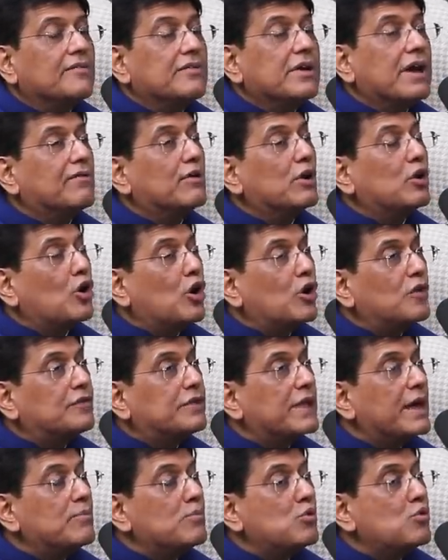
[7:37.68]
We have a lot
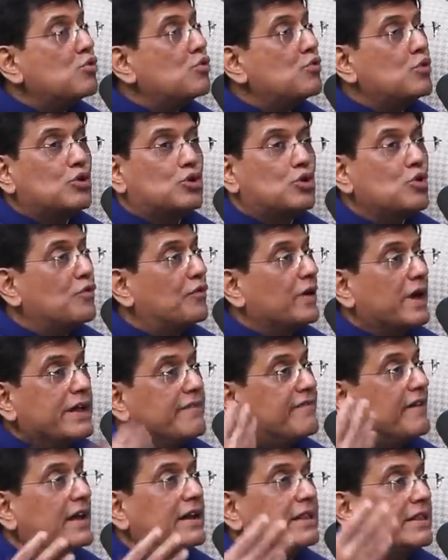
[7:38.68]
of them who do
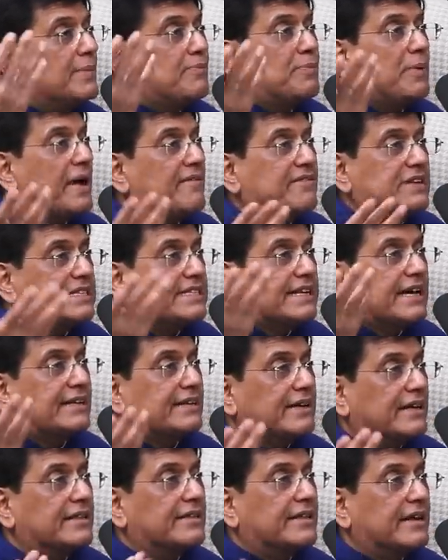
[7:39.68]
very well in the private
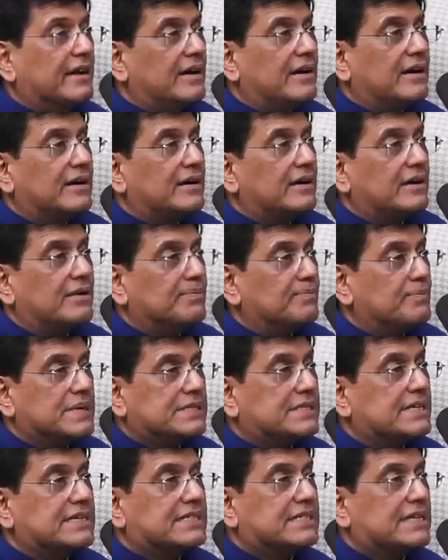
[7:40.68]
sector in their
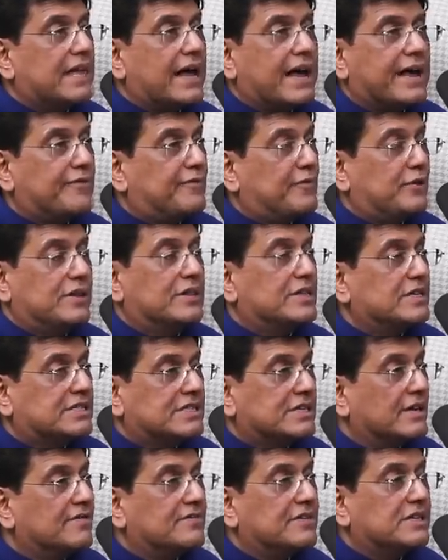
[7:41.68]
business life and the
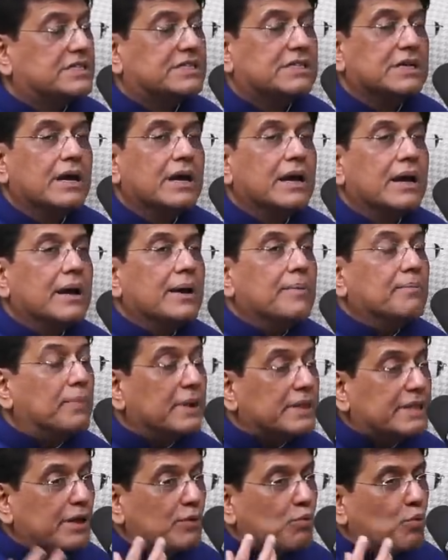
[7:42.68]
service
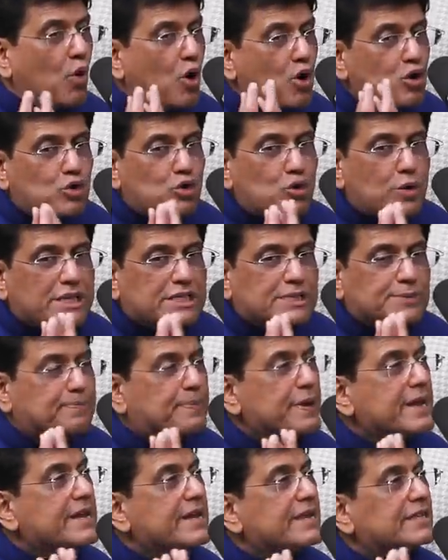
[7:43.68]
but they want to
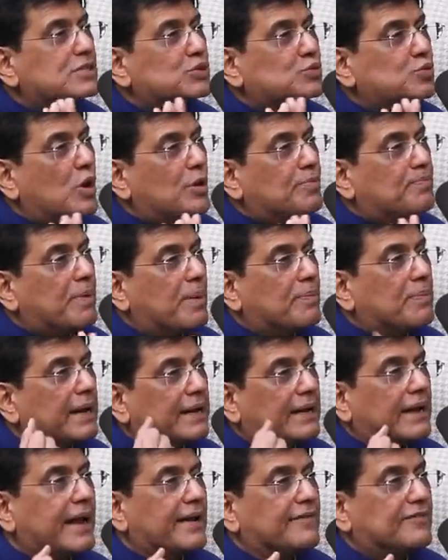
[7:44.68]
experience what
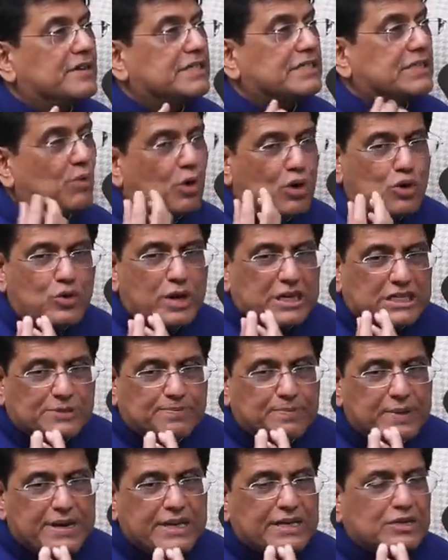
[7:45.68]
public life is. They want to
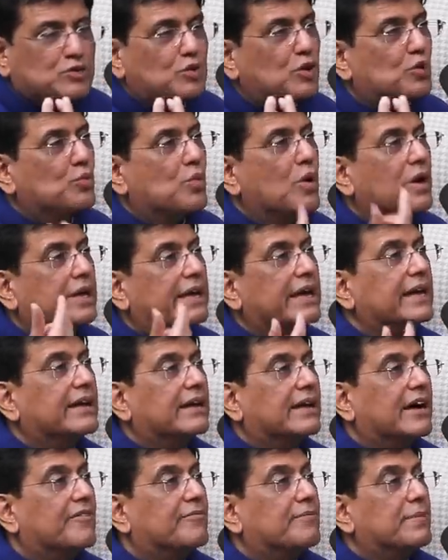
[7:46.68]
experience what working
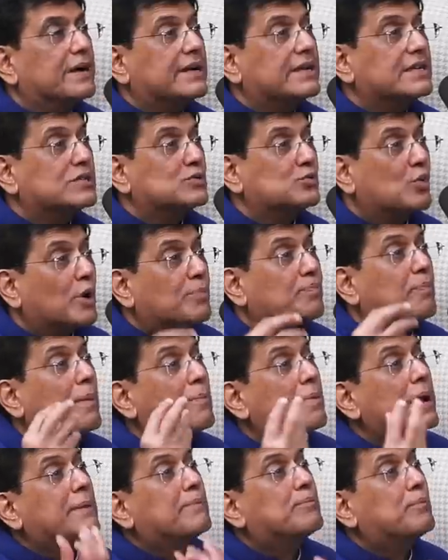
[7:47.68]
in government is, what
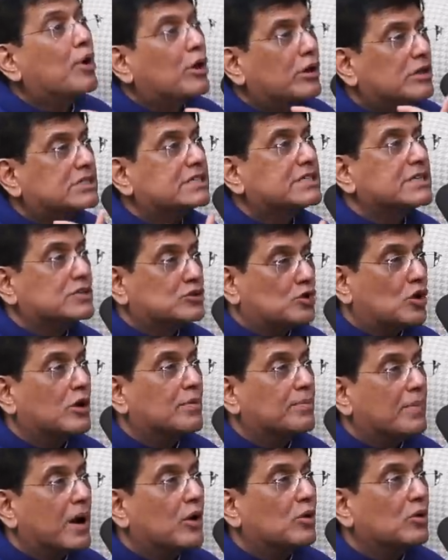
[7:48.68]
public policy is
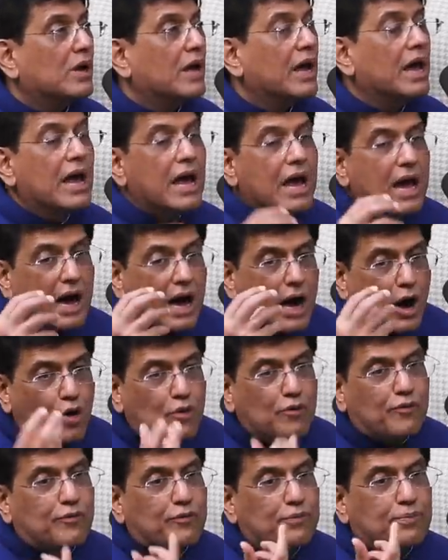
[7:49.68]
all about, right.
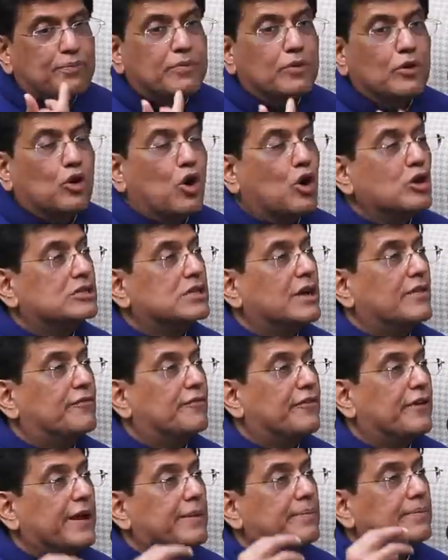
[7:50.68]
how laws are
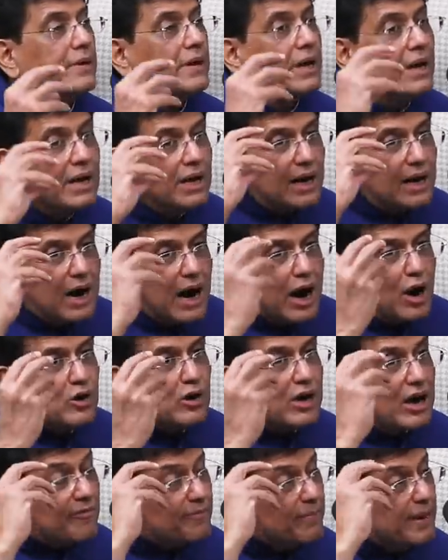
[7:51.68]
framed, how
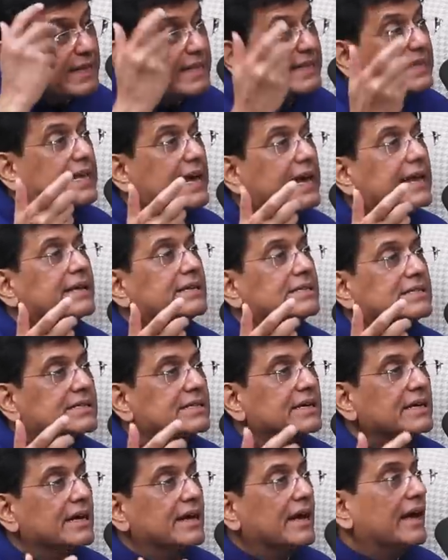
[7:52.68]
government
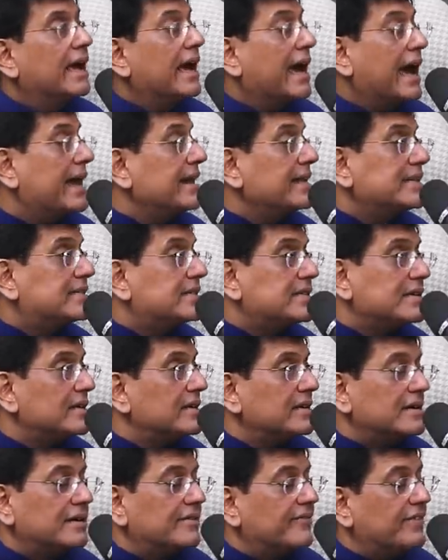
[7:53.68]
thinks. And it's
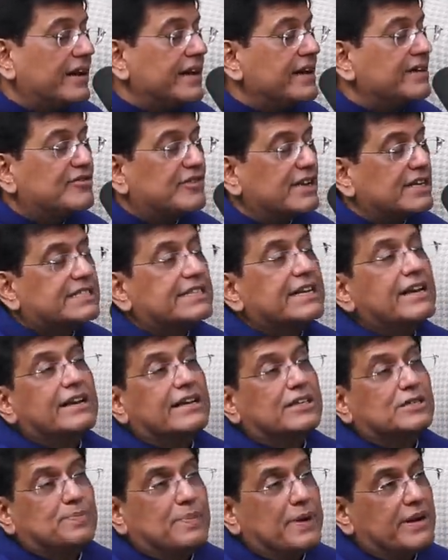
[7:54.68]
a very interesting
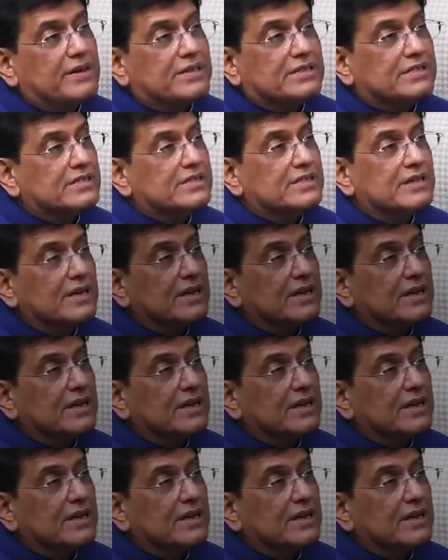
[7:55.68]
experience.